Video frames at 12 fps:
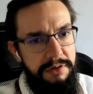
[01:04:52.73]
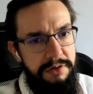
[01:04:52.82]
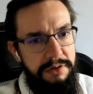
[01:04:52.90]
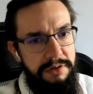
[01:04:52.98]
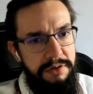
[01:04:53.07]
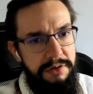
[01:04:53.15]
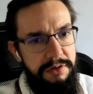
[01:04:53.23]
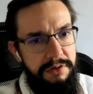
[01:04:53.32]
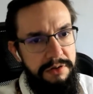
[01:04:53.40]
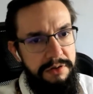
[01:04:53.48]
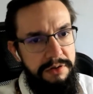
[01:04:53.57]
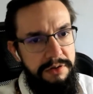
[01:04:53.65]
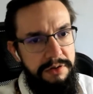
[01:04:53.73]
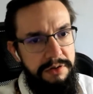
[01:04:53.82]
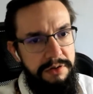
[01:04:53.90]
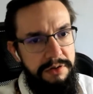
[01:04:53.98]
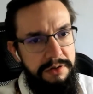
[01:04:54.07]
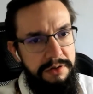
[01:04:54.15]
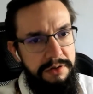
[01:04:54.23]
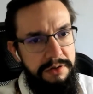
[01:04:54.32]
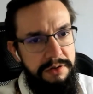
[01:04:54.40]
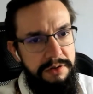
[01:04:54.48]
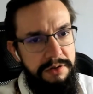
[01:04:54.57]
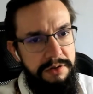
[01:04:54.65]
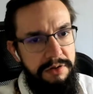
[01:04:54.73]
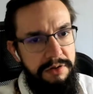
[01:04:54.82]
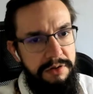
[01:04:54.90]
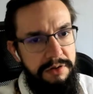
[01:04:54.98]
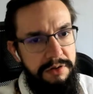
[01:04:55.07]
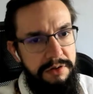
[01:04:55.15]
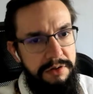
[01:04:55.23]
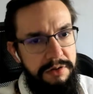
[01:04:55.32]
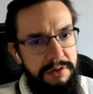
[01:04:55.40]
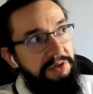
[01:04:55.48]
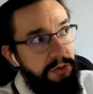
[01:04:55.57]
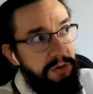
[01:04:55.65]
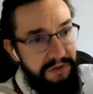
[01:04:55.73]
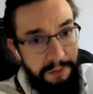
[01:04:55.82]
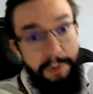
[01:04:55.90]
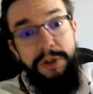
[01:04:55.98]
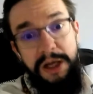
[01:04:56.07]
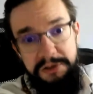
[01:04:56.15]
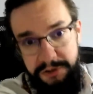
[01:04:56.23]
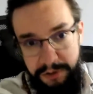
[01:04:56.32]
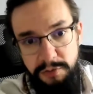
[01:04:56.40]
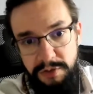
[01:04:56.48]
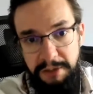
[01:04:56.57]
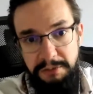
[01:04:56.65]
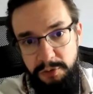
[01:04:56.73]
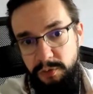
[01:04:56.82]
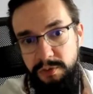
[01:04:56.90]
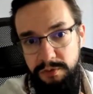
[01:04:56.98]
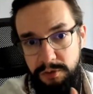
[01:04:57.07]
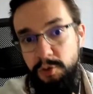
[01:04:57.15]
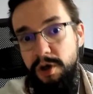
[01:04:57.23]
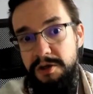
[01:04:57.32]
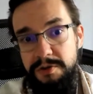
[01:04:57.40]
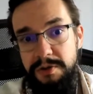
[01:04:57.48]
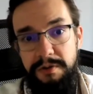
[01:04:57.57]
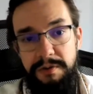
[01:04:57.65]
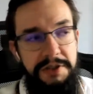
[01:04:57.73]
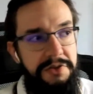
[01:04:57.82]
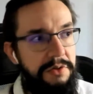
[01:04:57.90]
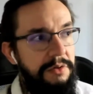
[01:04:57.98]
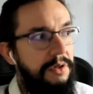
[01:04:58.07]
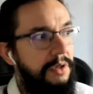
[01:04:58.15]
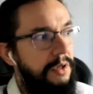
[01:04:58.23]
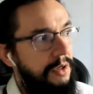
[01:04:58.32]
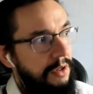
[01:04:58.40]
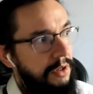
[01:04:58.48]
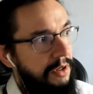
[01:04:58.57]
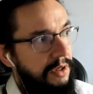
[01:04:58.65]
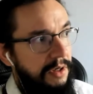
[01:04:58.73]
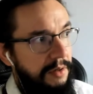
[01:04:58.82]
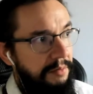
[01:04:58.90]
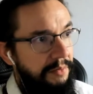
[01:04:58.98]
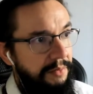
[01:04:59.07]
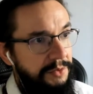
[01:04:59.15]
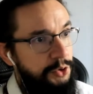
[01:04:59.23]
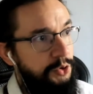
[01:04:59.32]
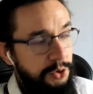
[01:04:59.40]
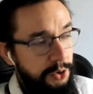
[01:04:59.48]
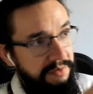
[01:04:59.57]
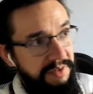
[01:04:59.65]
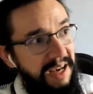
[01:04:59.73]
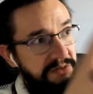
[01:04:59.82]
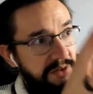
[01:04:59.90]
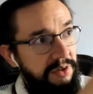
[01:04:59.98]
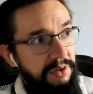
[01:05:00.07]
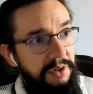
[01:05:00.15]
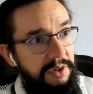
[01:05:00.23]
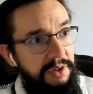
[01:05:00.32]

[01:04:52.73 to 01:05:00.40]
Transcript: that is a very complex problem if you've never done it before, and if you have to do it from 2000 down to 200, right? So you sort of have to